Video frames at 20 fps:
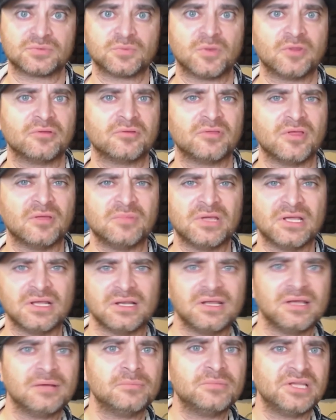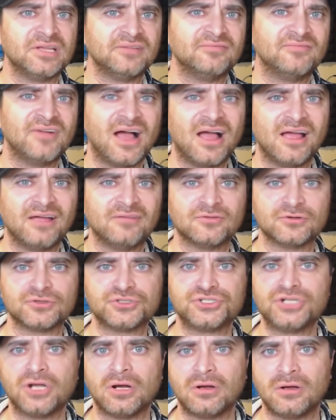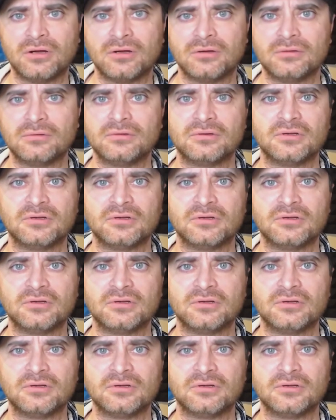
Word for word: whether they be an MD5 or SHA,